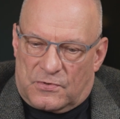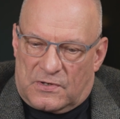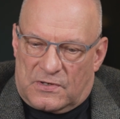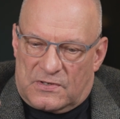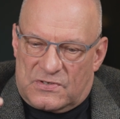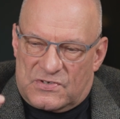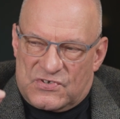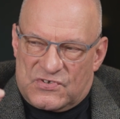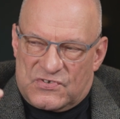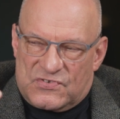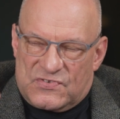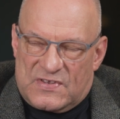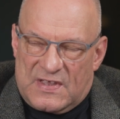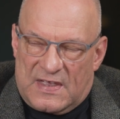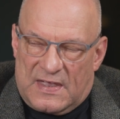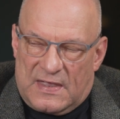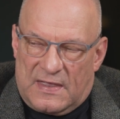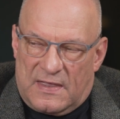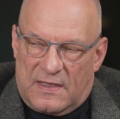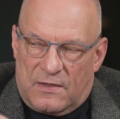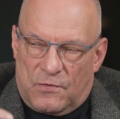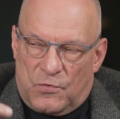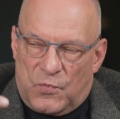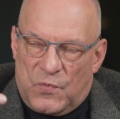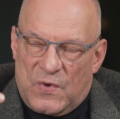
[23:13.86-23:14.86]

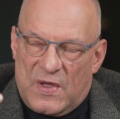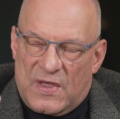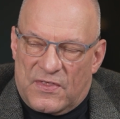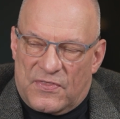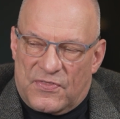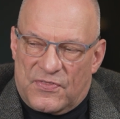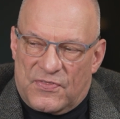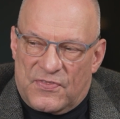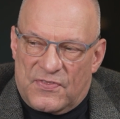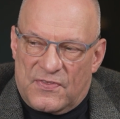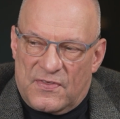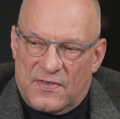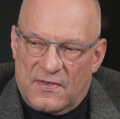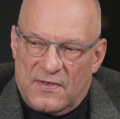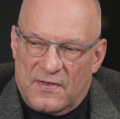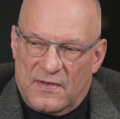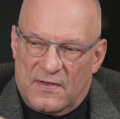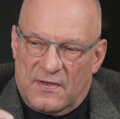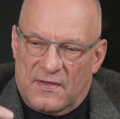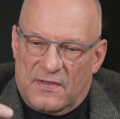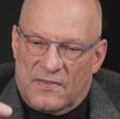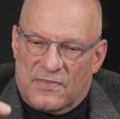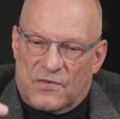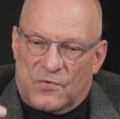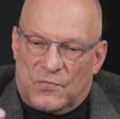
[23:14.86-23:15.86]
stay with
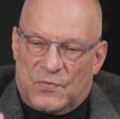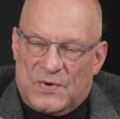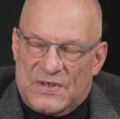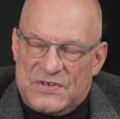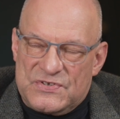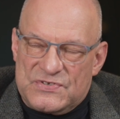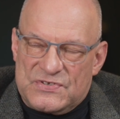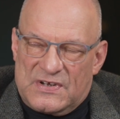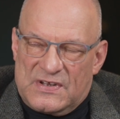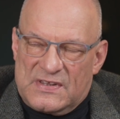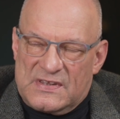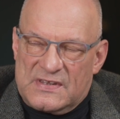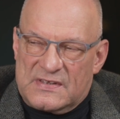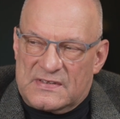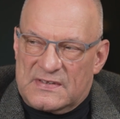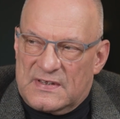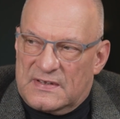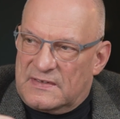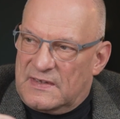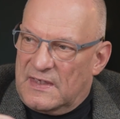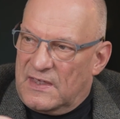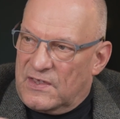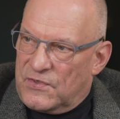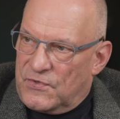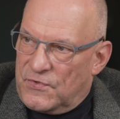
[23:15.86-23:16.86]
the reasoning that they
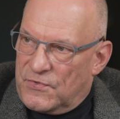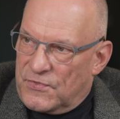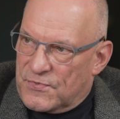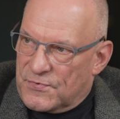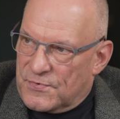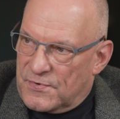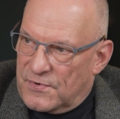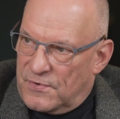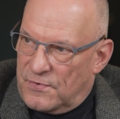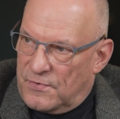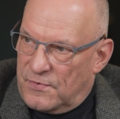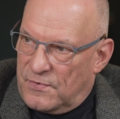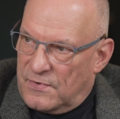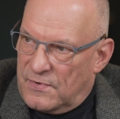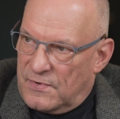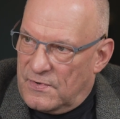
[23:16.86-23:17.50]
take you through.